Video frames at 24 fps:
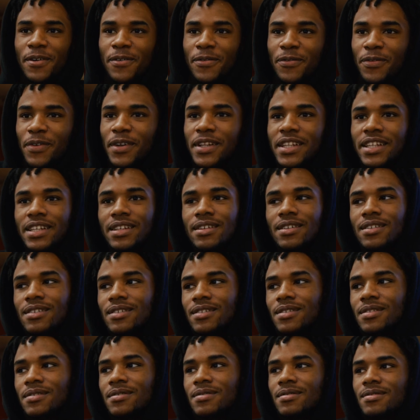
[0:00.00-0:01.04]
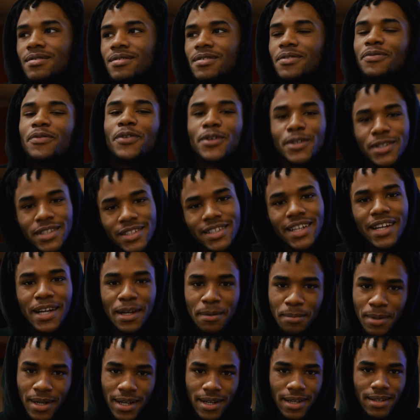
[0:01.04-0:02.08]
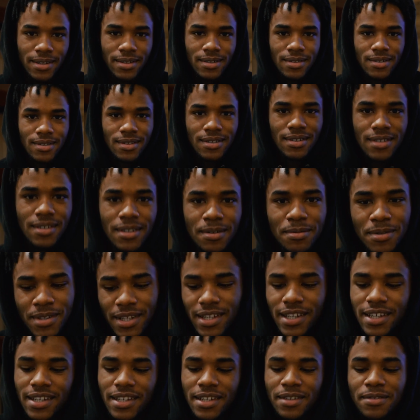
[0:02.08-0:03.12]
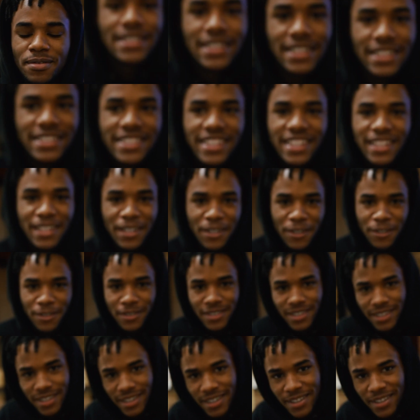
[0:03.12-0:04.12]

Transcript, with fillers: Philly versus everybody saying, you just get Jalen Hurts in